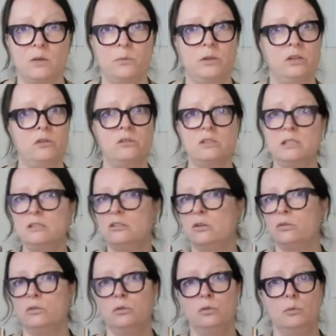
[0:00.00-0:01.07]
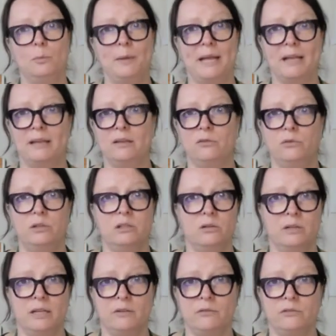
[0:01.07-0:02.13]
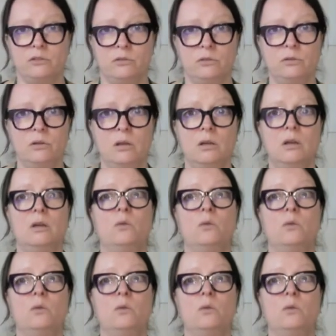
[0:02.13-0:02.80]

and we usually don't look back if we don't have to.